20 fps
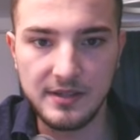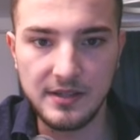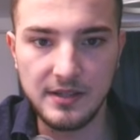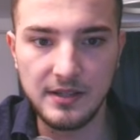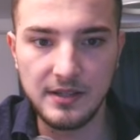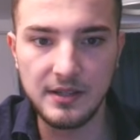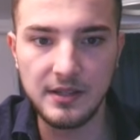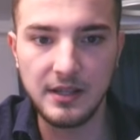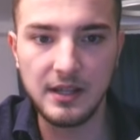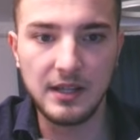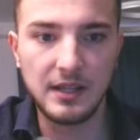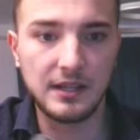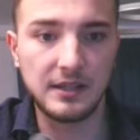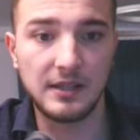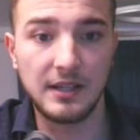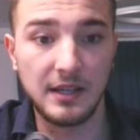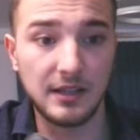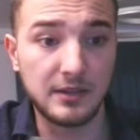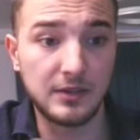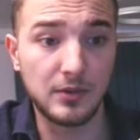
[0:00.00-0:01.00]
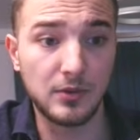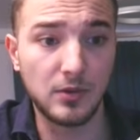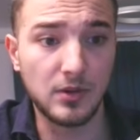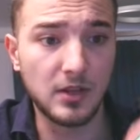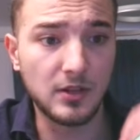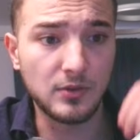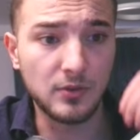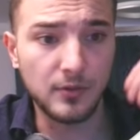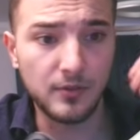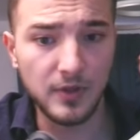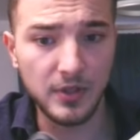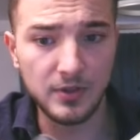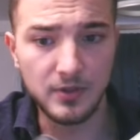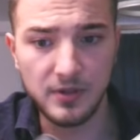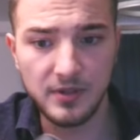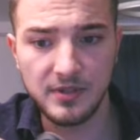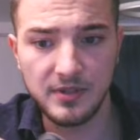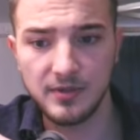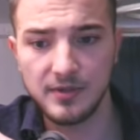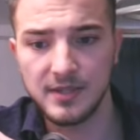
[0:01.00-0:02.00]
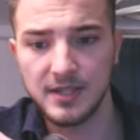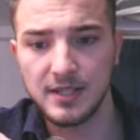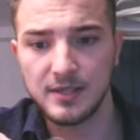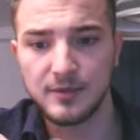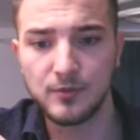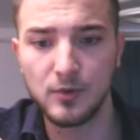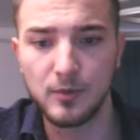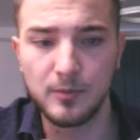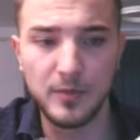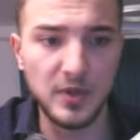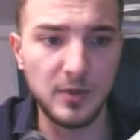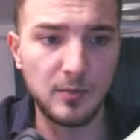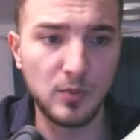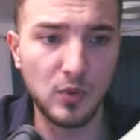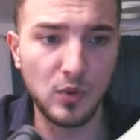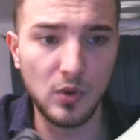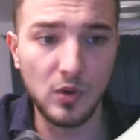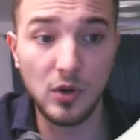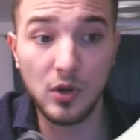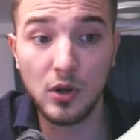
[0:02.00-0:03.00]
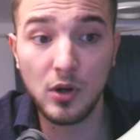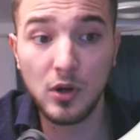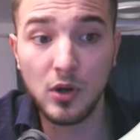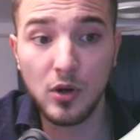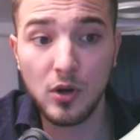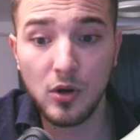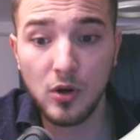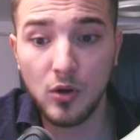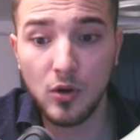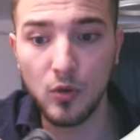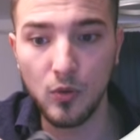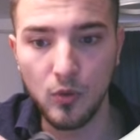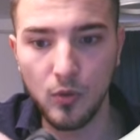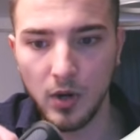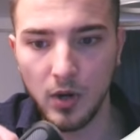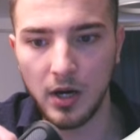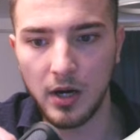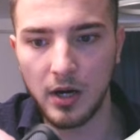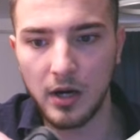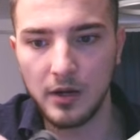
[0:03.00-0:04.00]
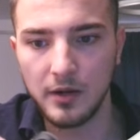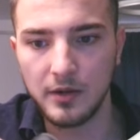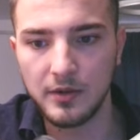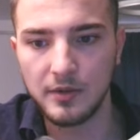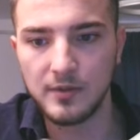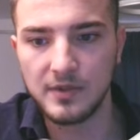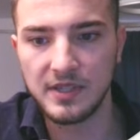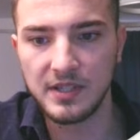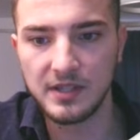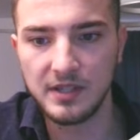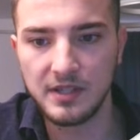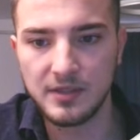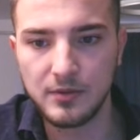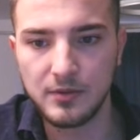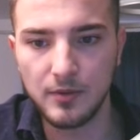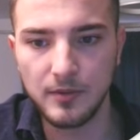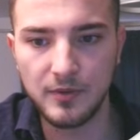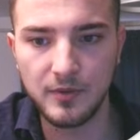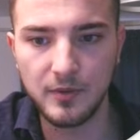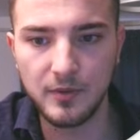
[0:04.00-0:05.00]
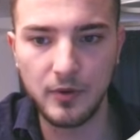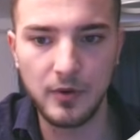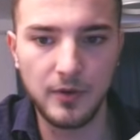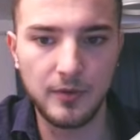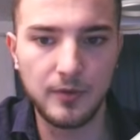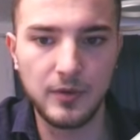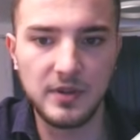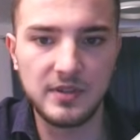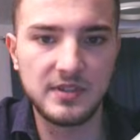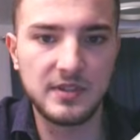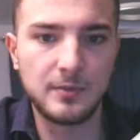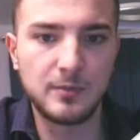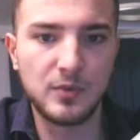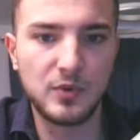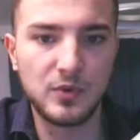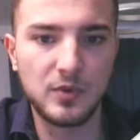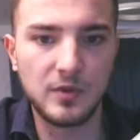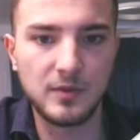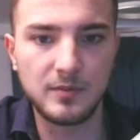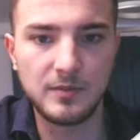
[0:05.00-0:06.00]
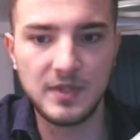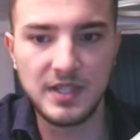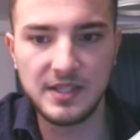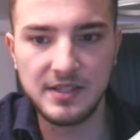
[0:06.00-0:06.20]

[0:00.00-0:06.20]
see that a lot of other successful people who are using this software. For example,